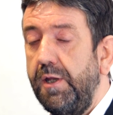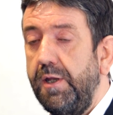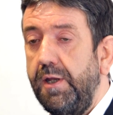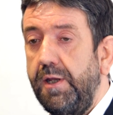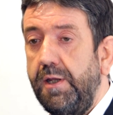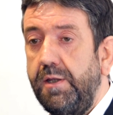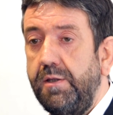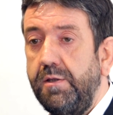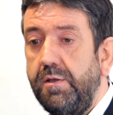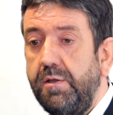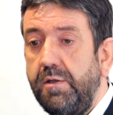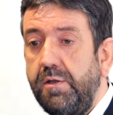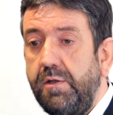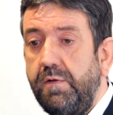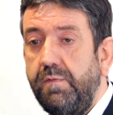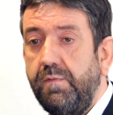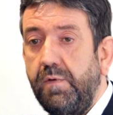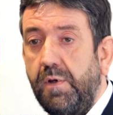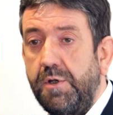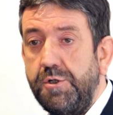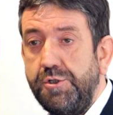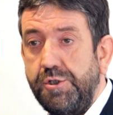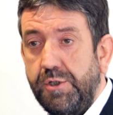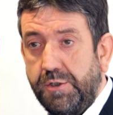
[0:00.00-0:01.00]
in the
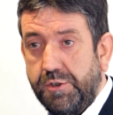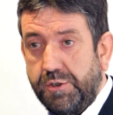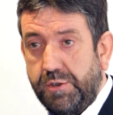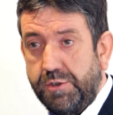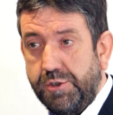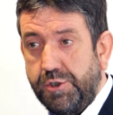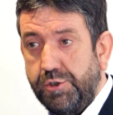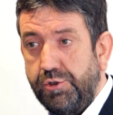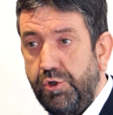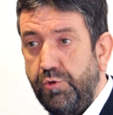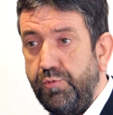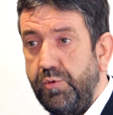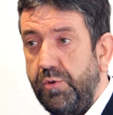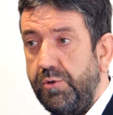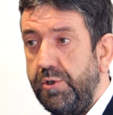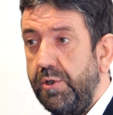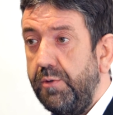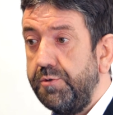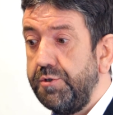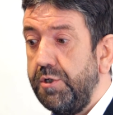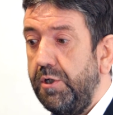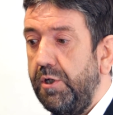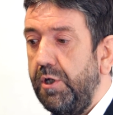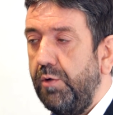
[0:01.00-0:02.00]
Vice-Chancellor's group who
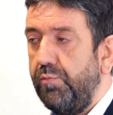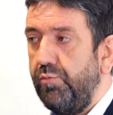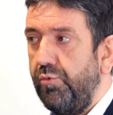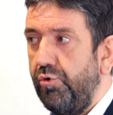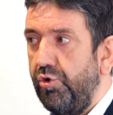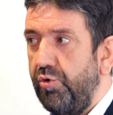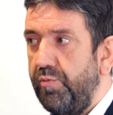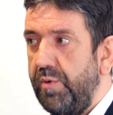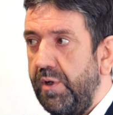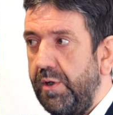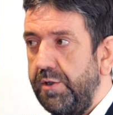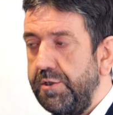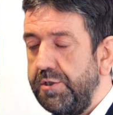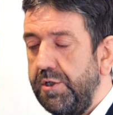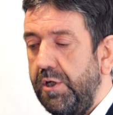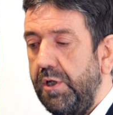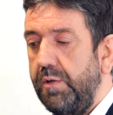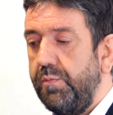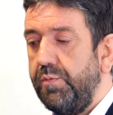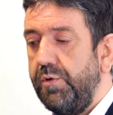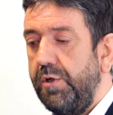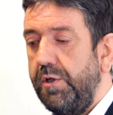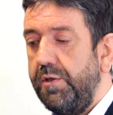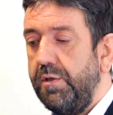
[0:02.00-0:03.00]
knows a lot more about
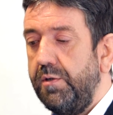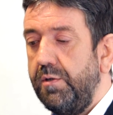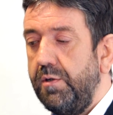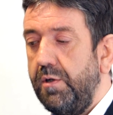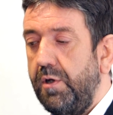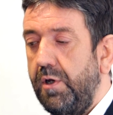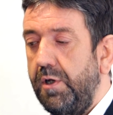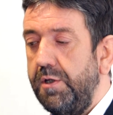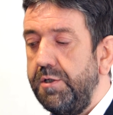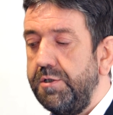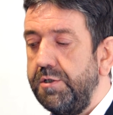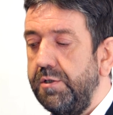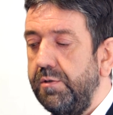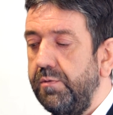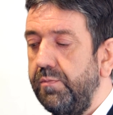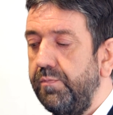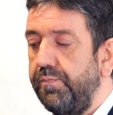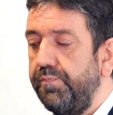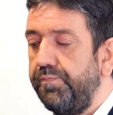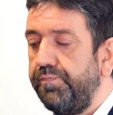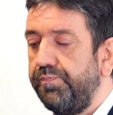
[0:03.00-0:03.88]
IP than I do.